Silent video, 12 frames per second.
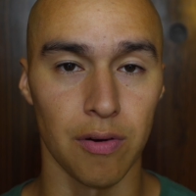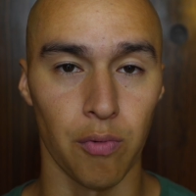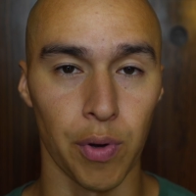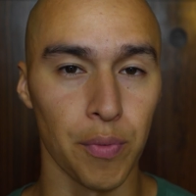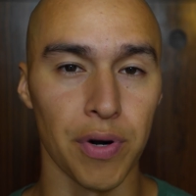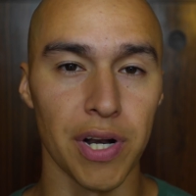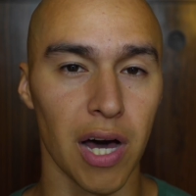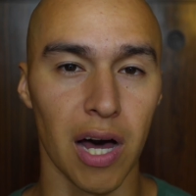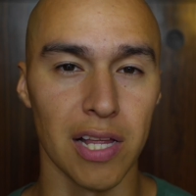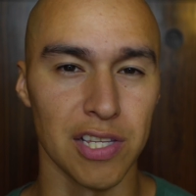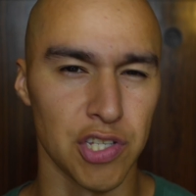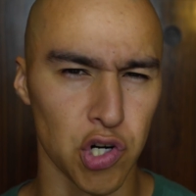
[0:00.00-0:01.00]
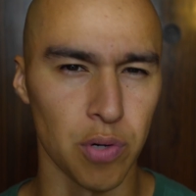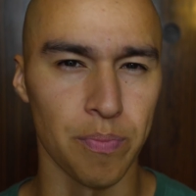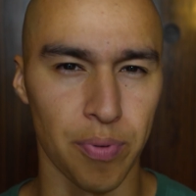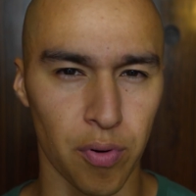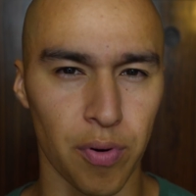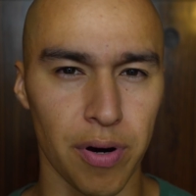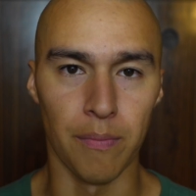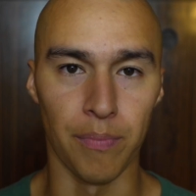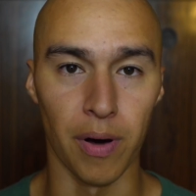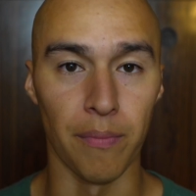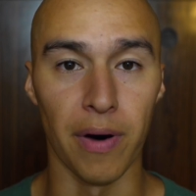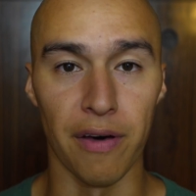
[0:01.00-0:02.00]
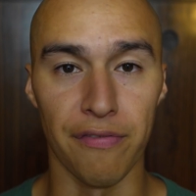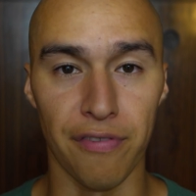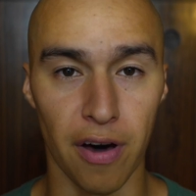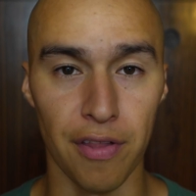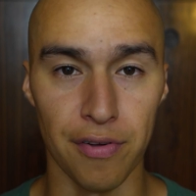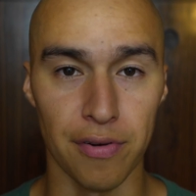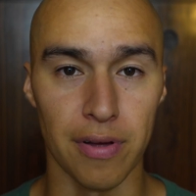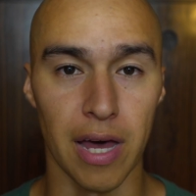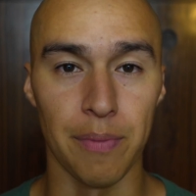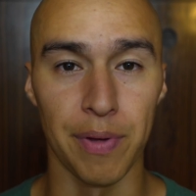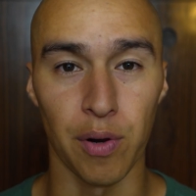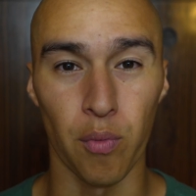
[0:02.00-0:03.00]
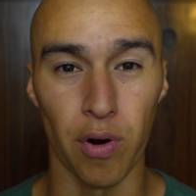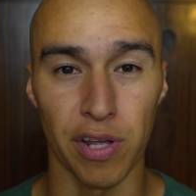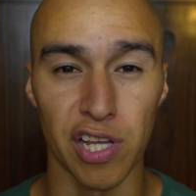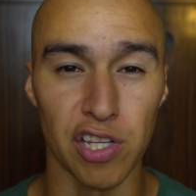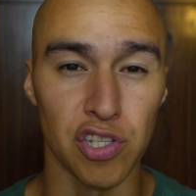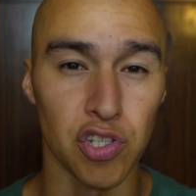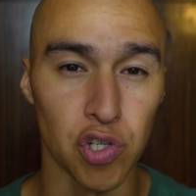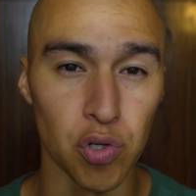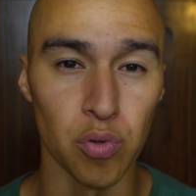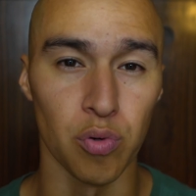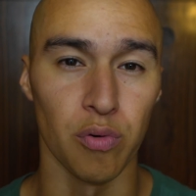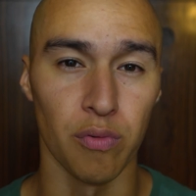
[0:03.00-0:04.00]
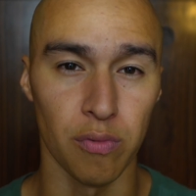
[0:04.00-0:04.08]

We were not dirt poor, but my father had been working two